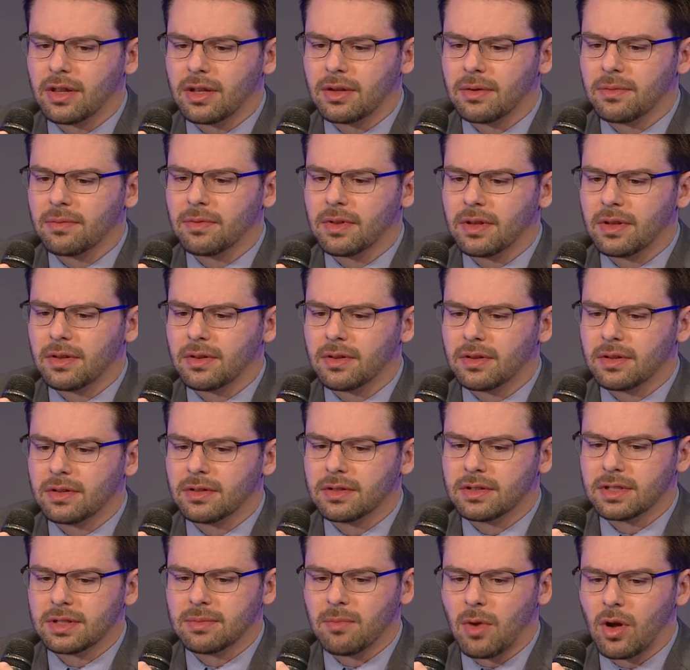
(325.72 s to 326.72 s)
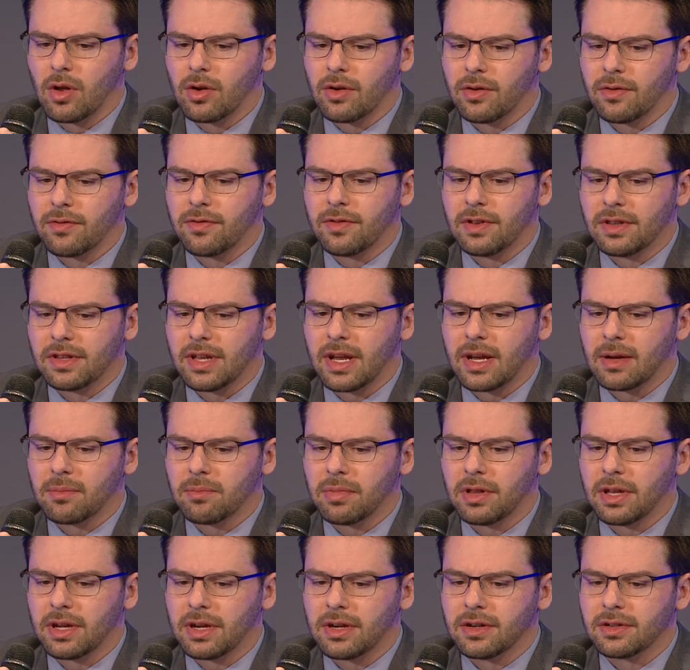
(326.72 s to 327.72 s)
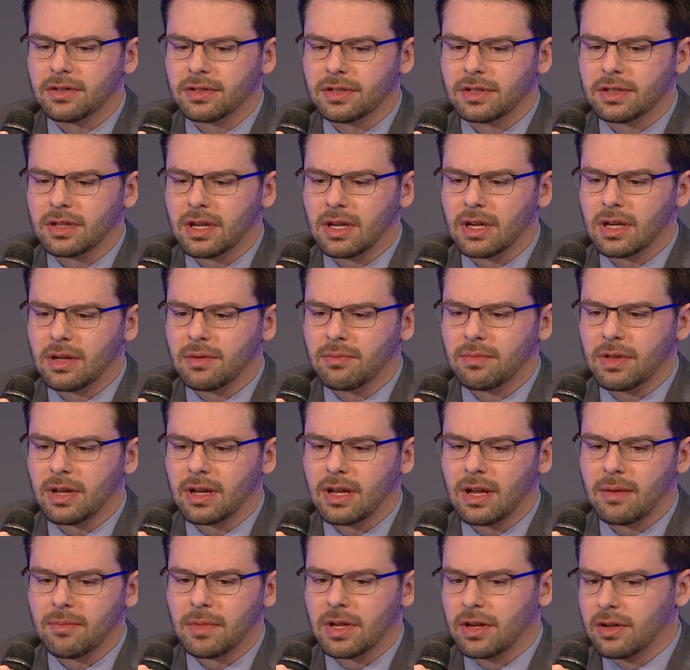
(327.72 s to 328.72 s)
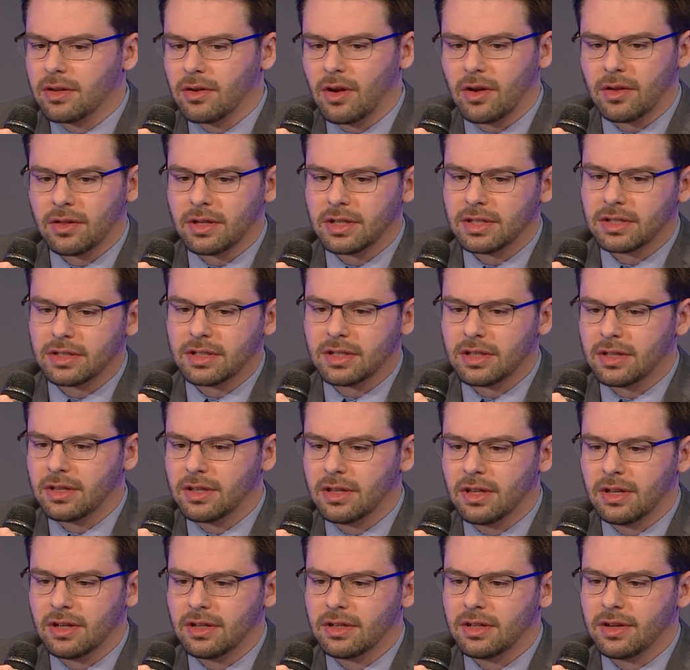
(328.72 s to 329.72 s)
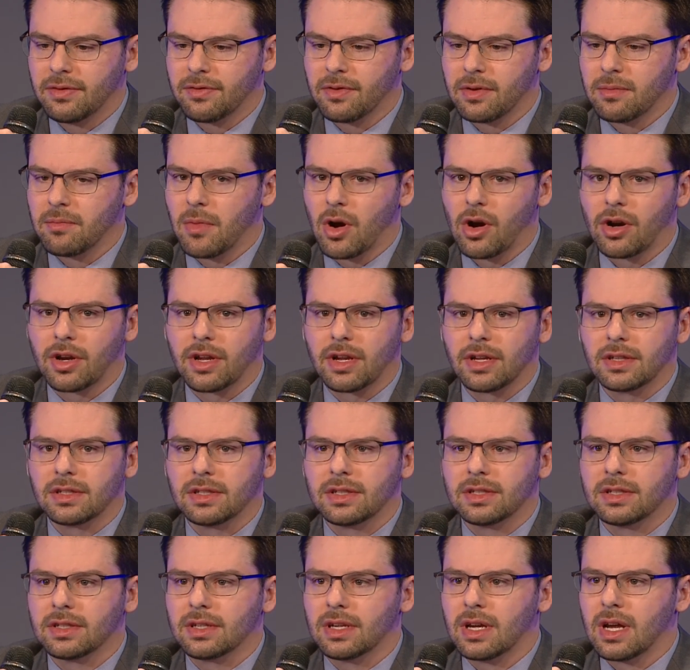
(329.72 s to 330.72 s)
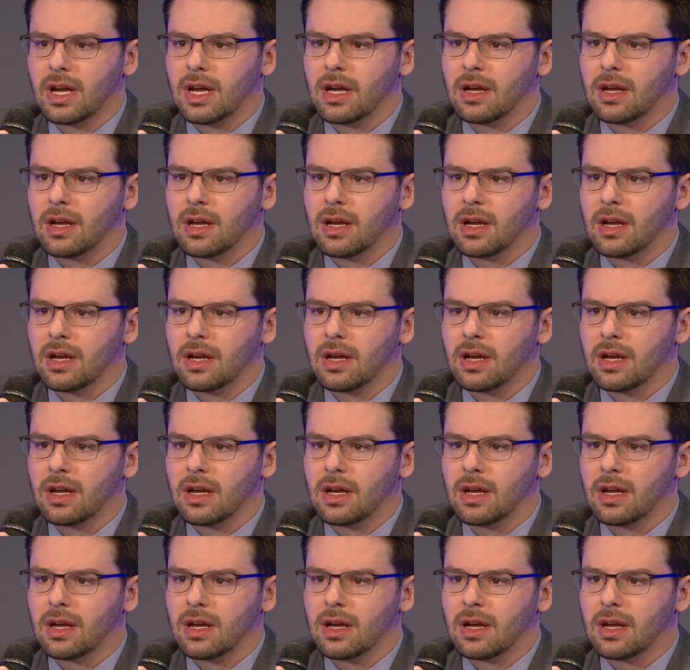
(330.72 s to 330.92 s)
of the smaller fintech players that come in all these different markets